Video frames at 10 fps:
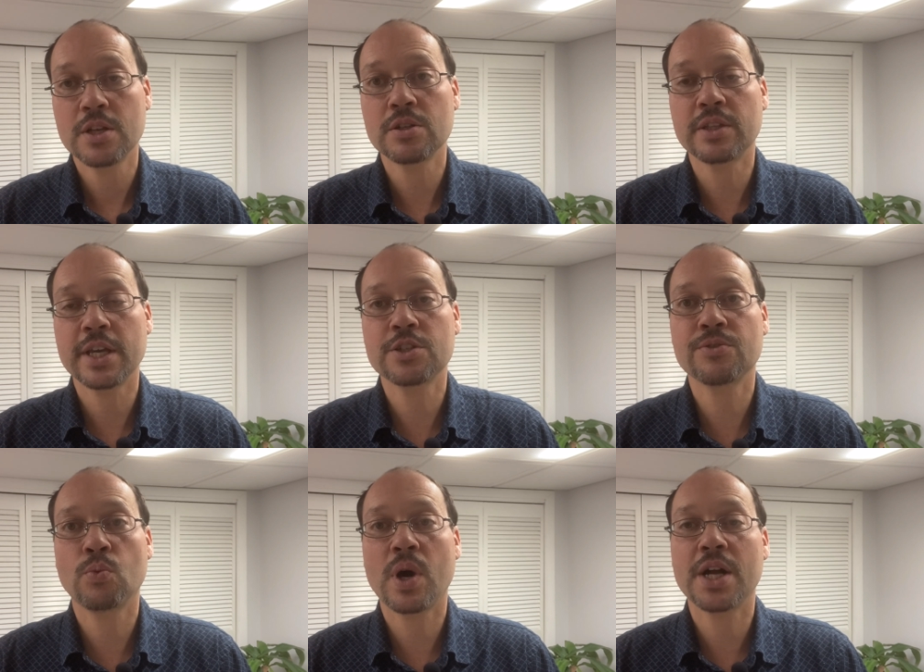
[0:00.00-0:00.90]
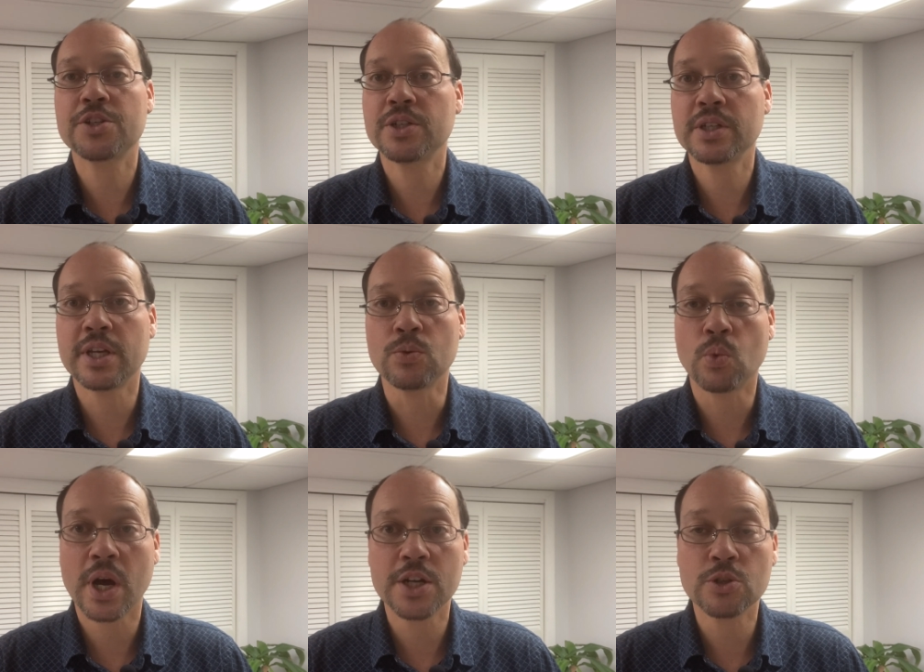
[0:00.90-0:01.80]
So thanks for watching, and
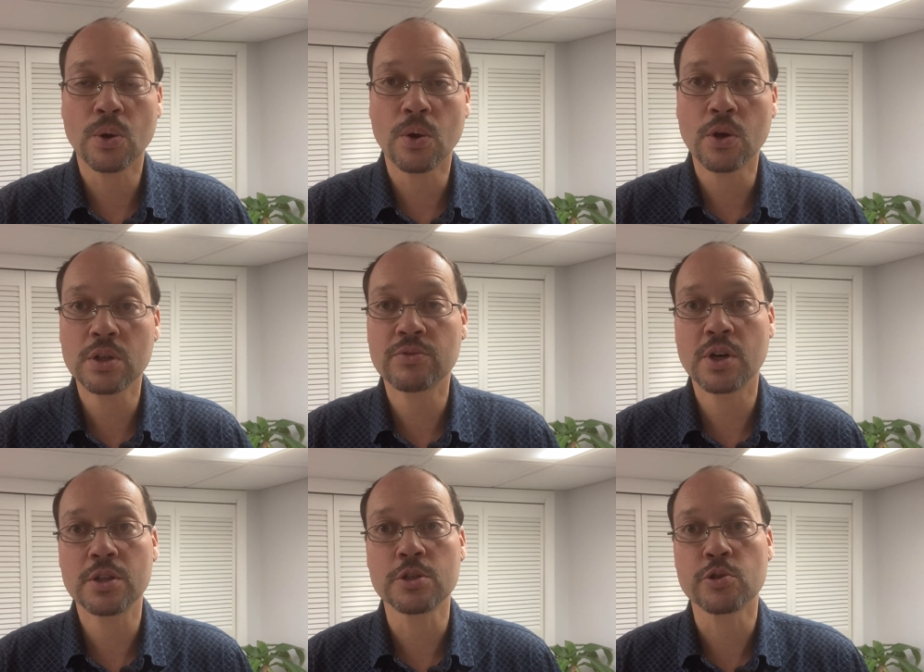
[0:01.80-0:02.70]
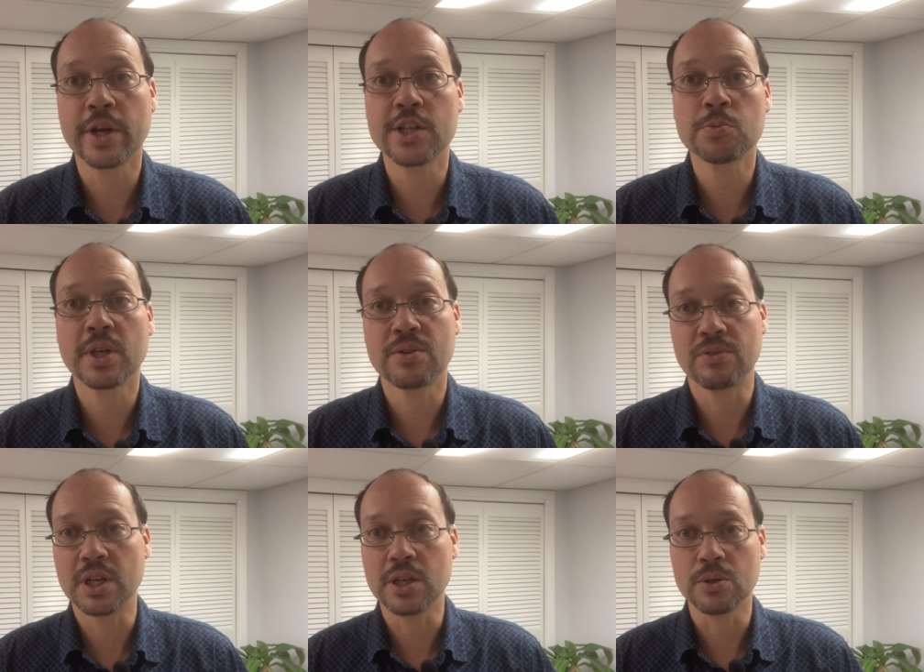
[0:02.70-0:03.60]
watch all of our other transplant
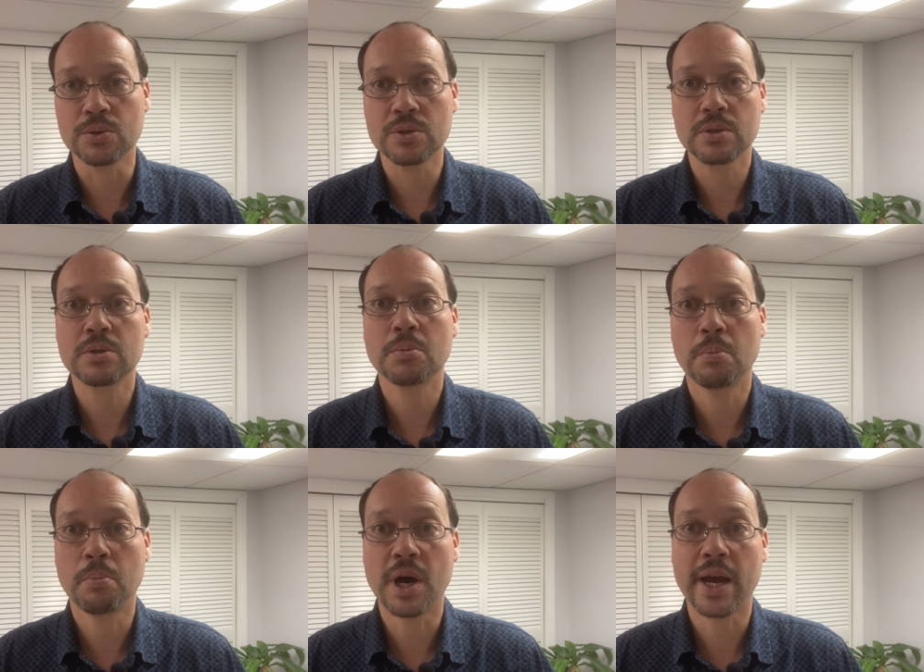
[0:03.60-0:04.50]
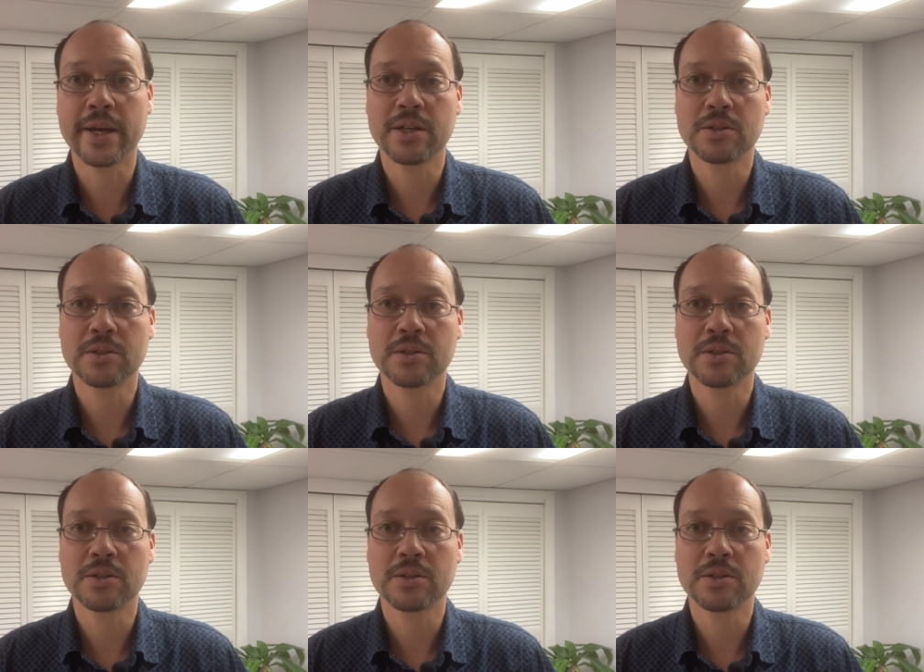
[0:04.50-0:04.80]
videos. Bye.